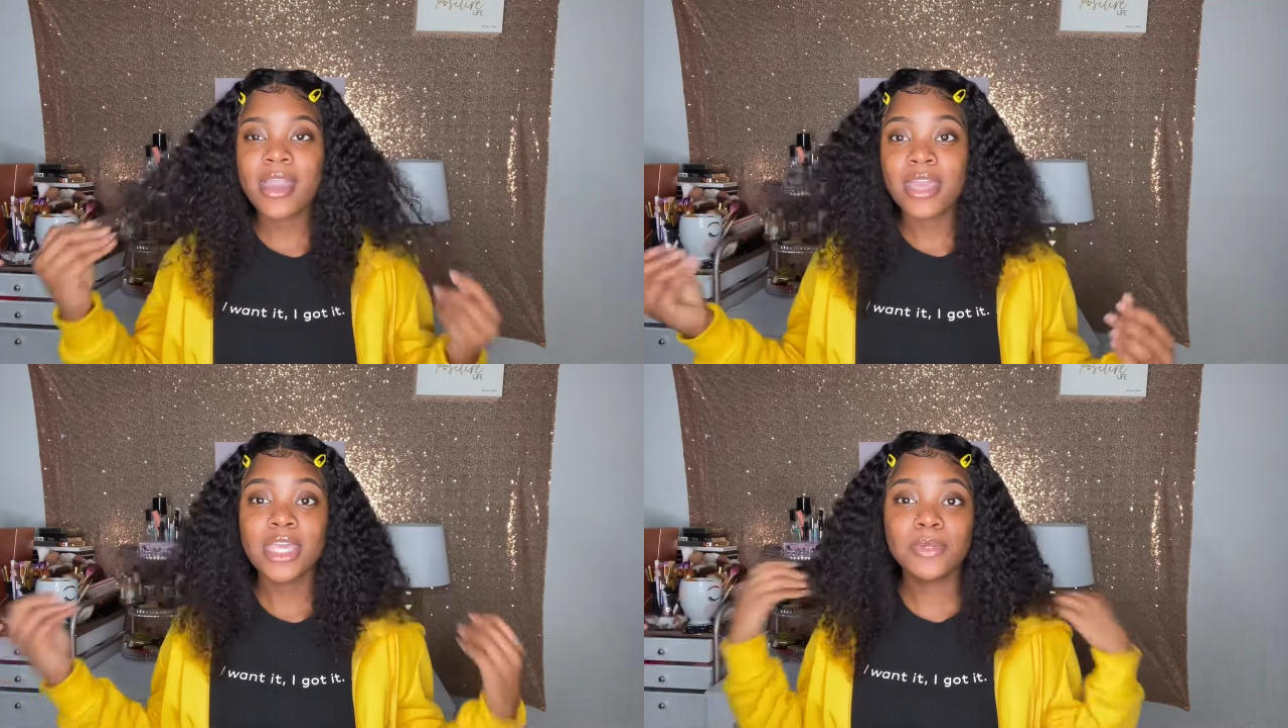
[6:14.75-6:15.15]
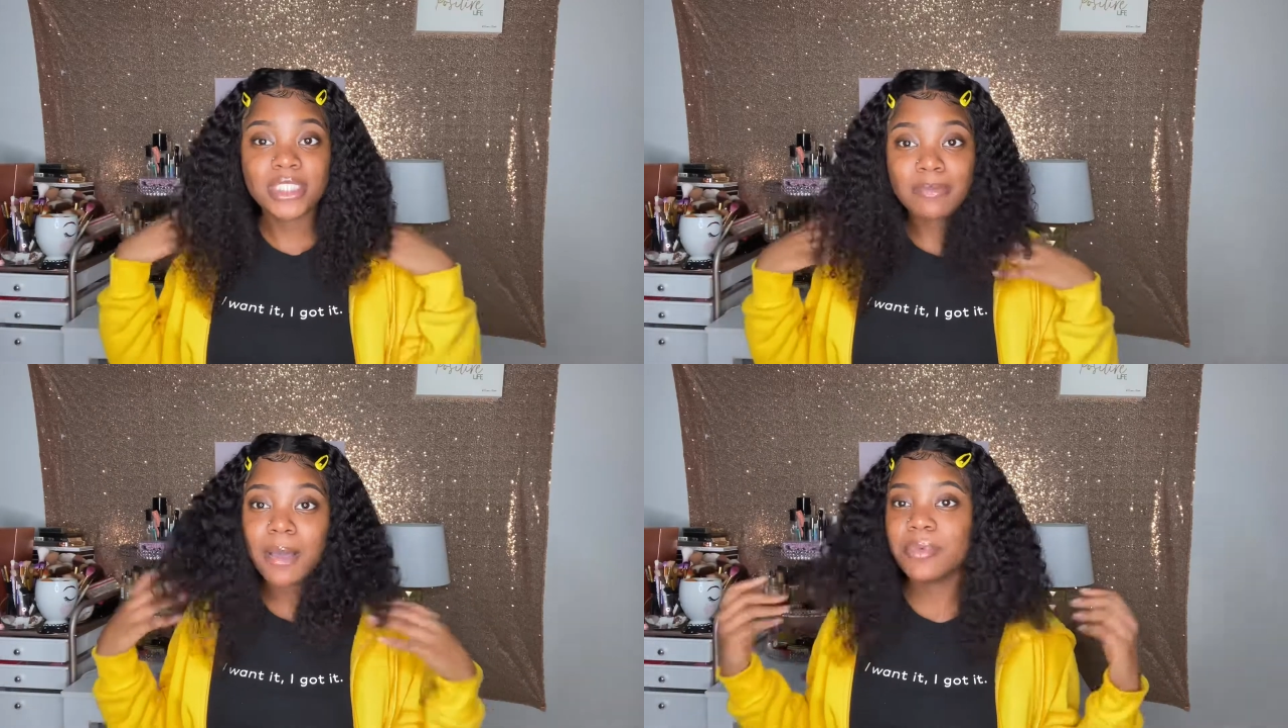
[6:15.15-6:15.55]
He was in
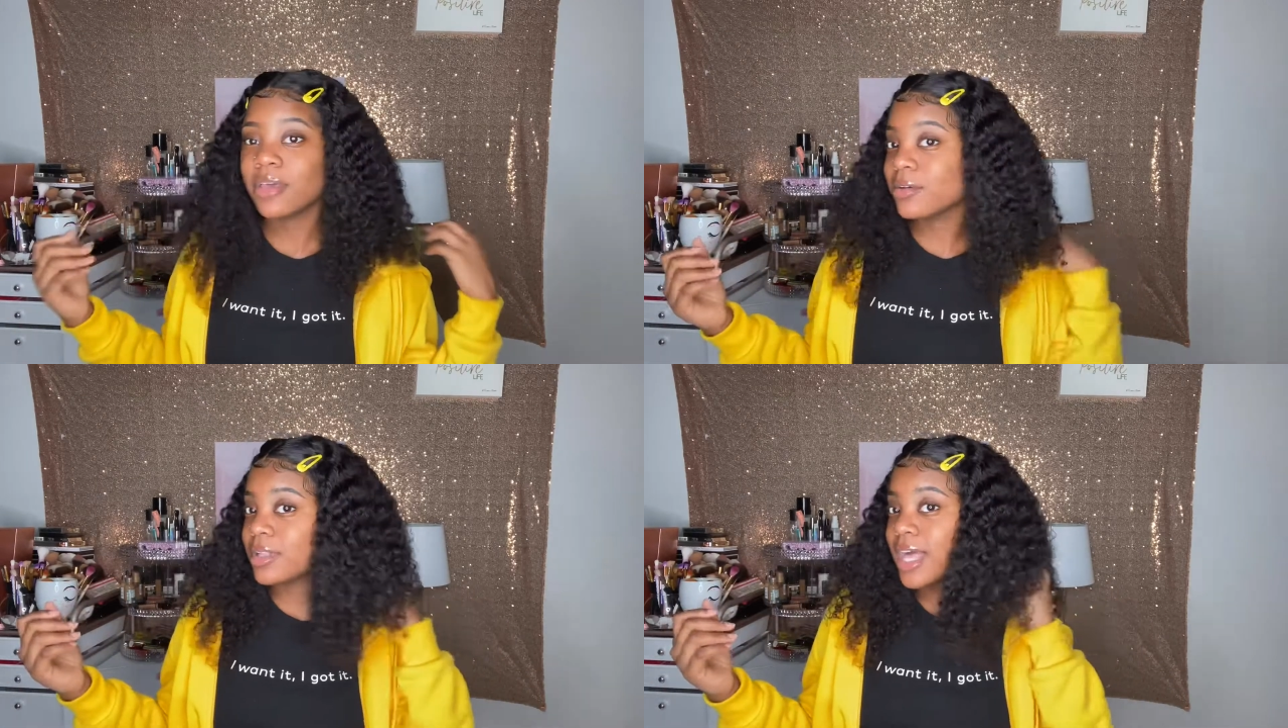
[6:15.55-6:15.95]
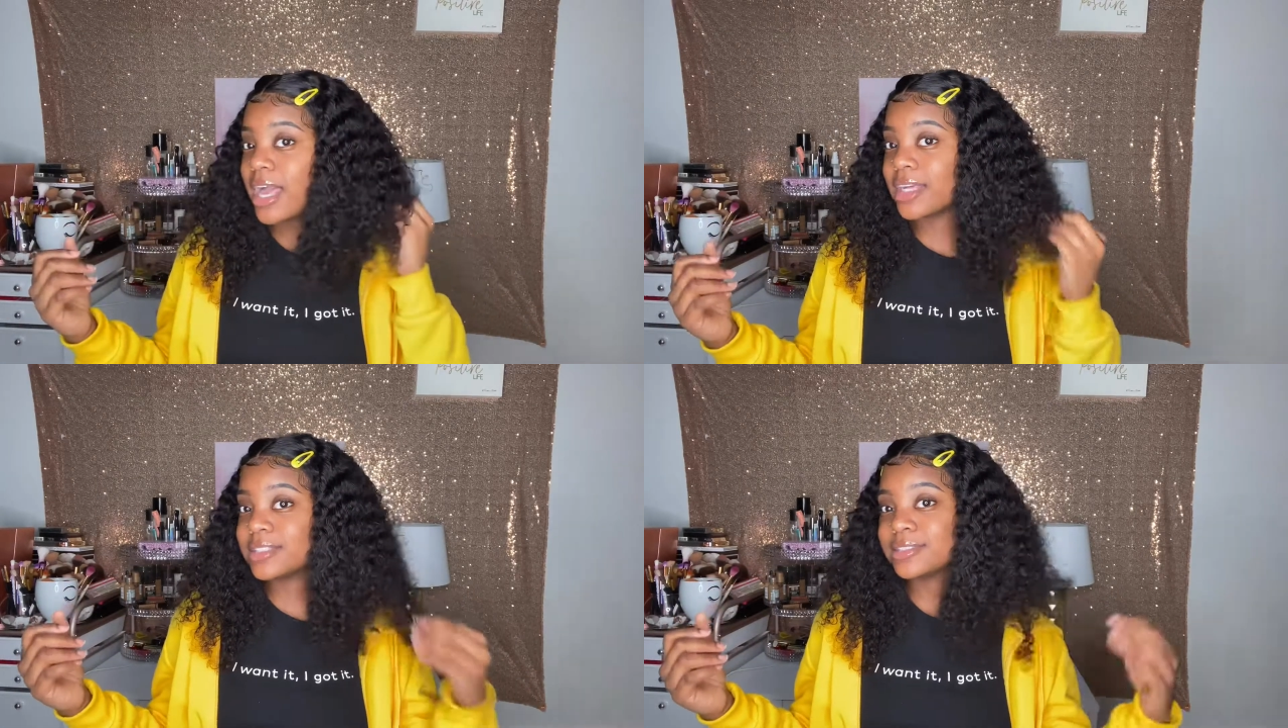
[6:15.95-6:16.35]
my piano
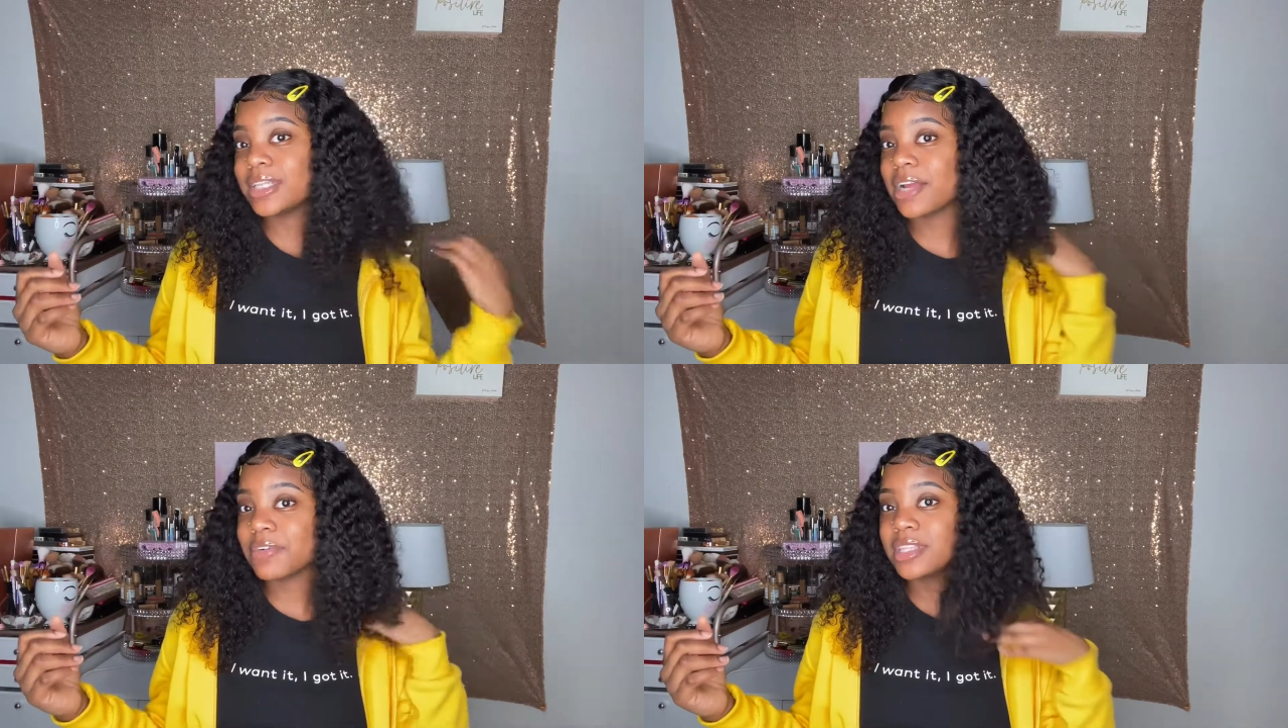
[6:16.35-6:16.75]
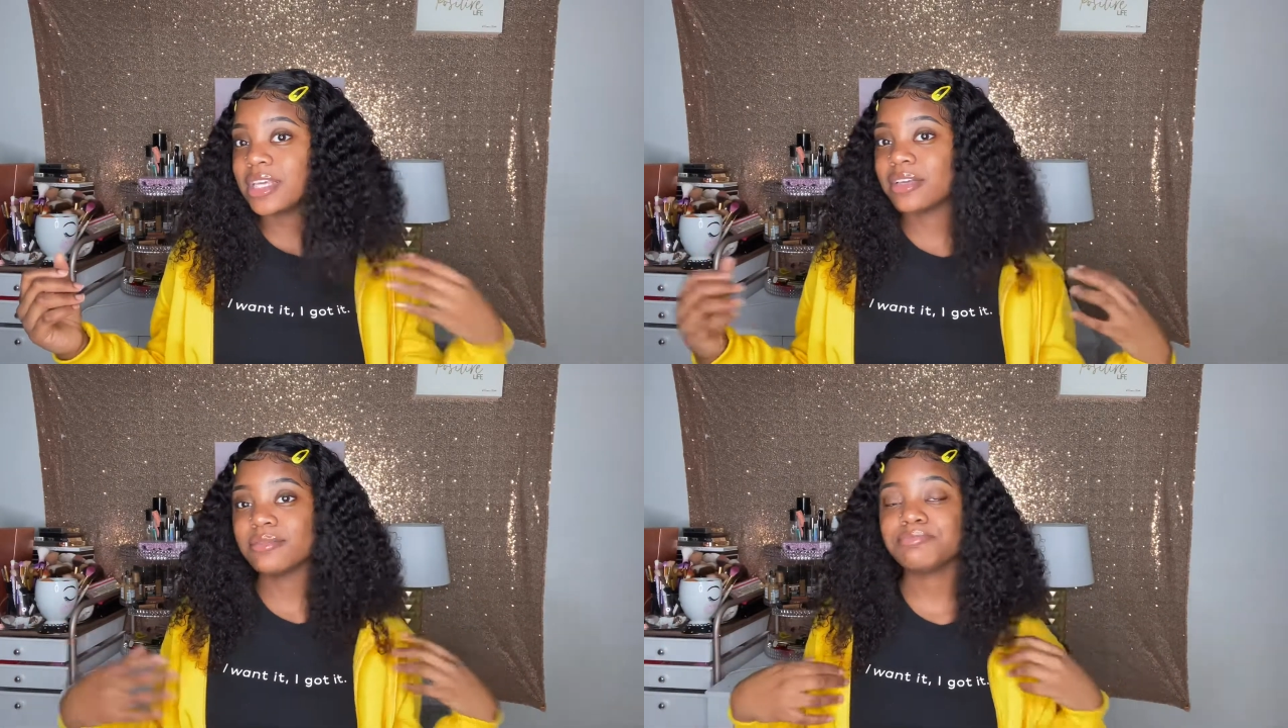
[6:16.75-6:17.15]
class and
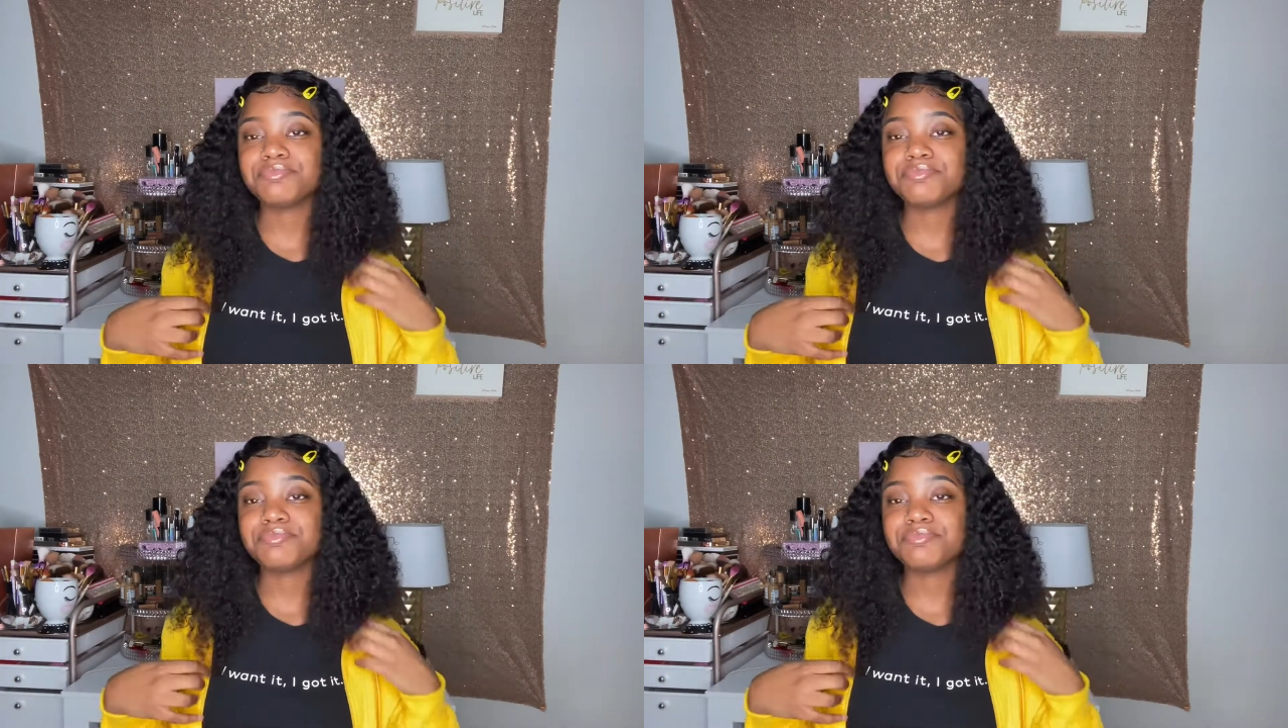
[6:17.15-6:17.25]
everything.